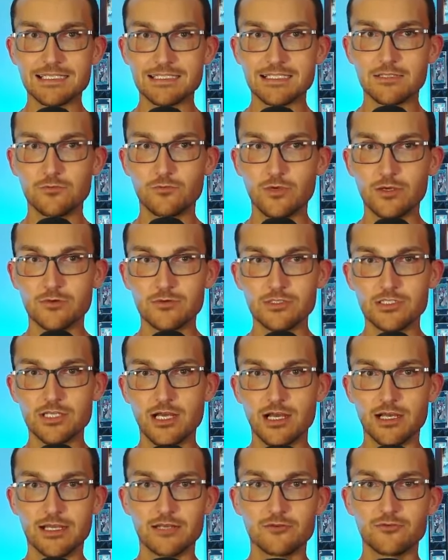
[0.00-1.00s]
And we were
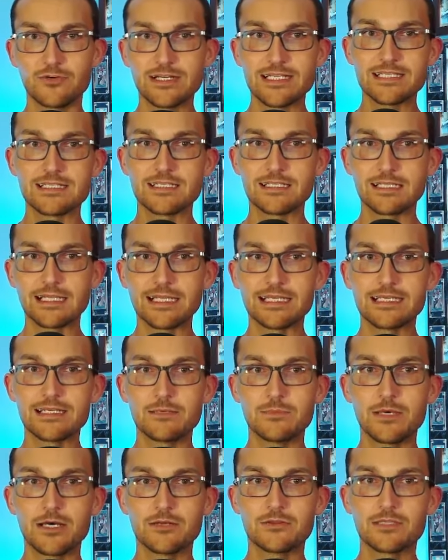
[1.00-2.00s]
talking recently
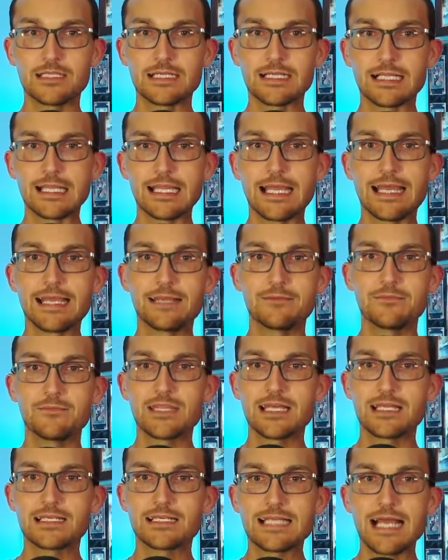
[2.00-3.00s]
about the claim
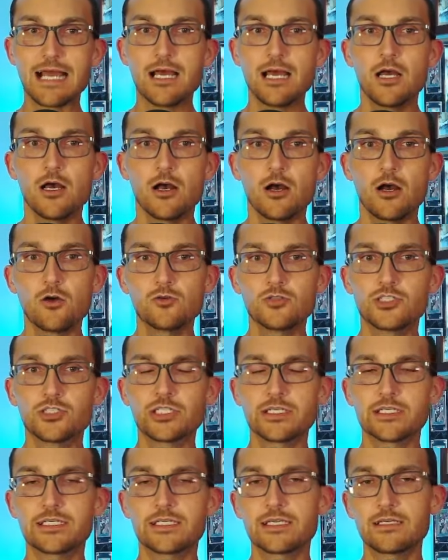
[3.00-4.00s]
that, yeah,
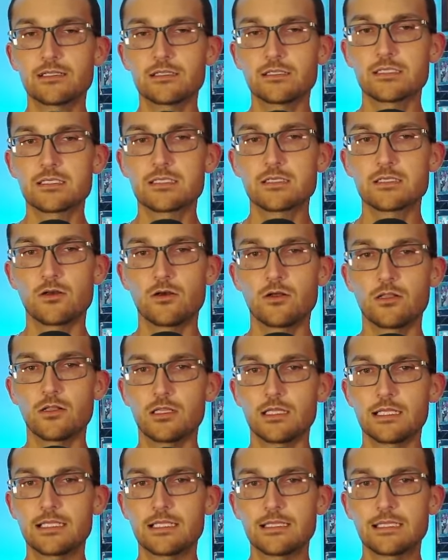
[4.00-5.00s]
Osha killed
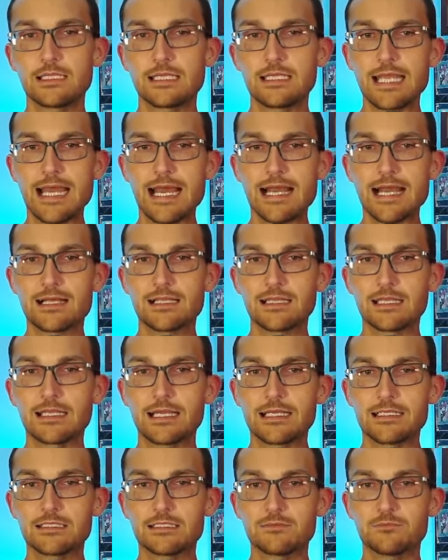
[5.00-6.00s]
Sol in The
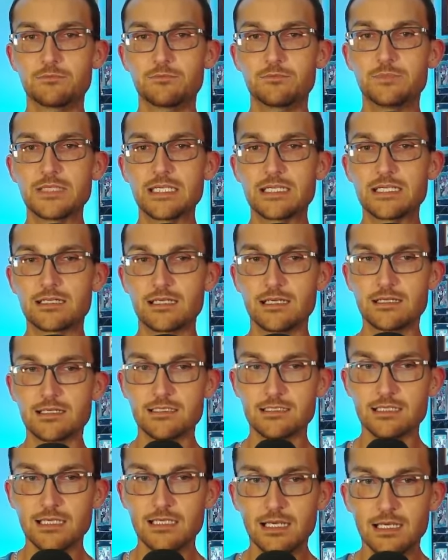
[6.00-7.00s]
Acolyte
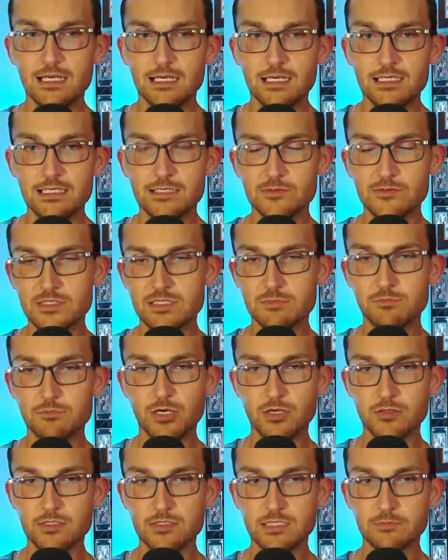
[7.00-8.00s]
because he was
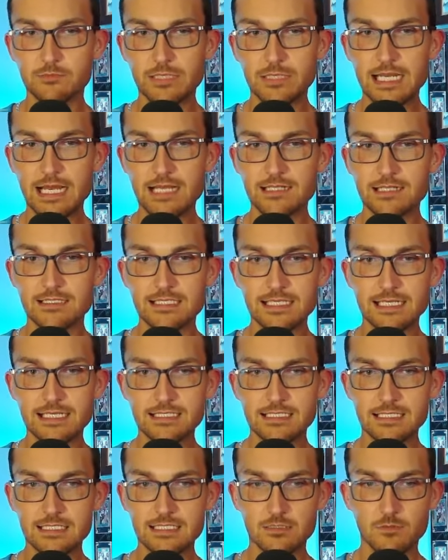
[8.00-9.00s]
imposing benign
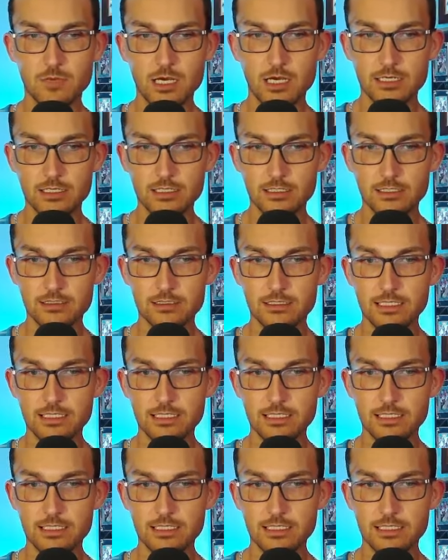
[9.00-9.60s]
sexism on her.